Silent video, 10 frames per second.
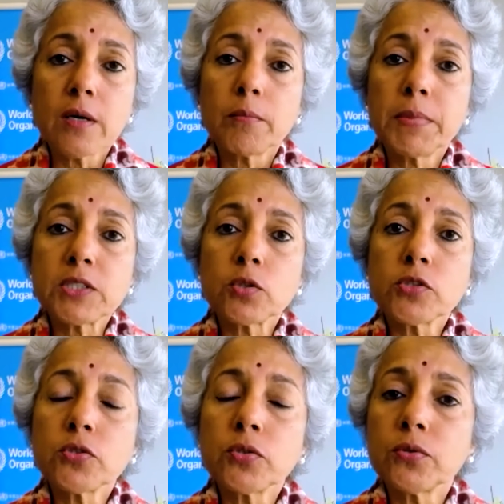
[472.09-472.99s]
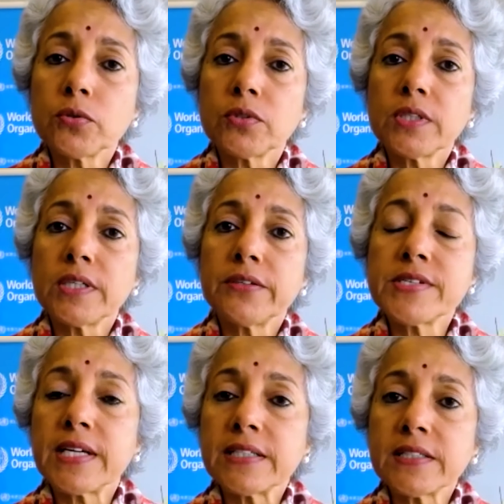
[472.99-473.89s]
but also
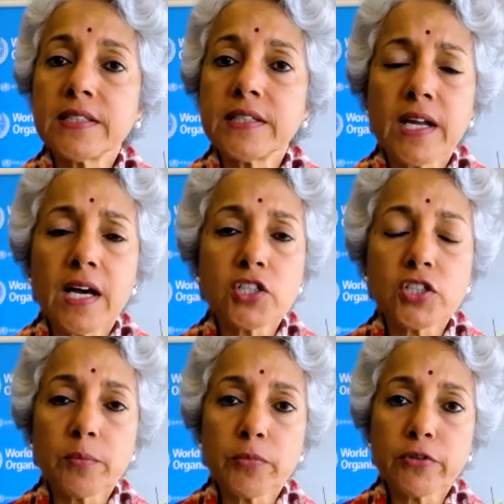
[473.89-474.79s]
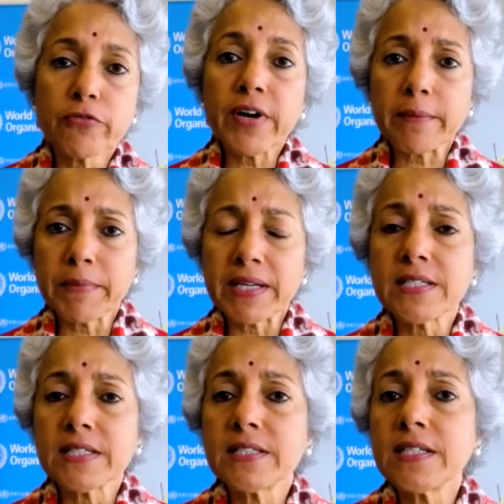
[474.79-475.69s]
resulted in a large number of
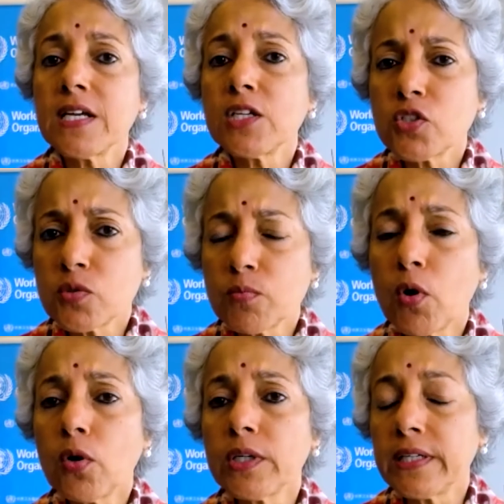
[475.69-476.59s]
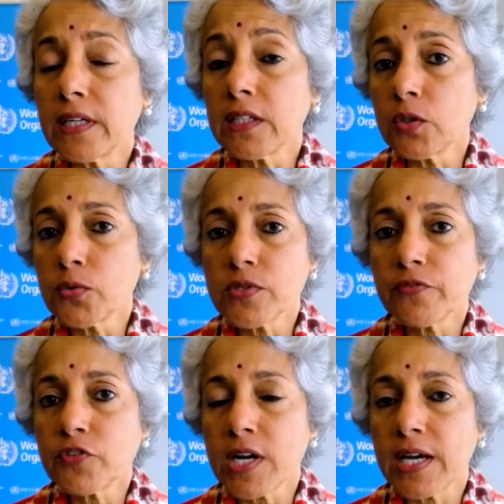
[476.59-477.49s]
fragmented, small,
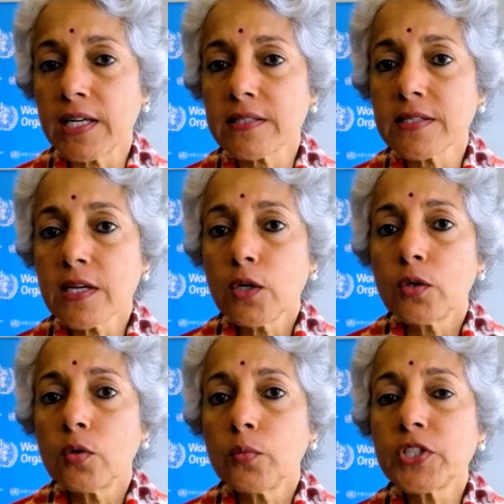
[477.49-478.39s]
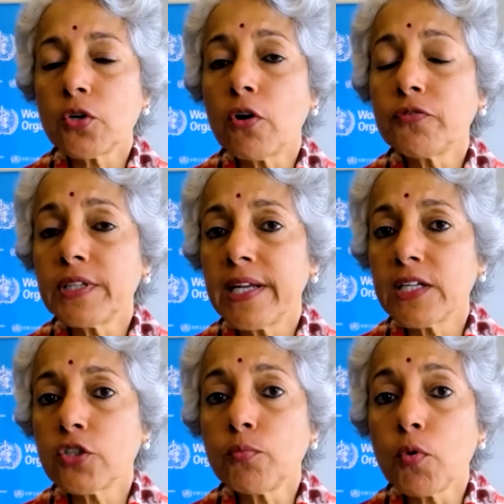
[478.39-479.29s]
inconclusive trials, which often
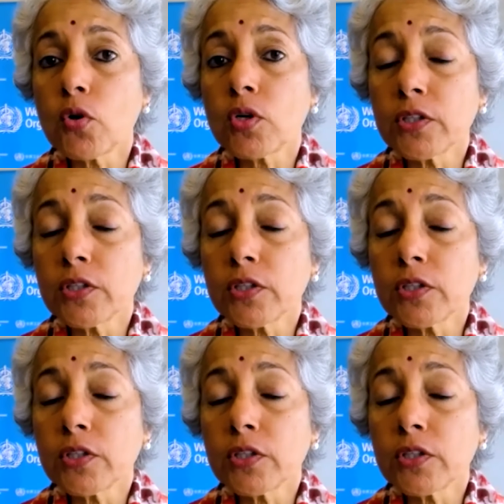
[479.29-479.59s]
led to more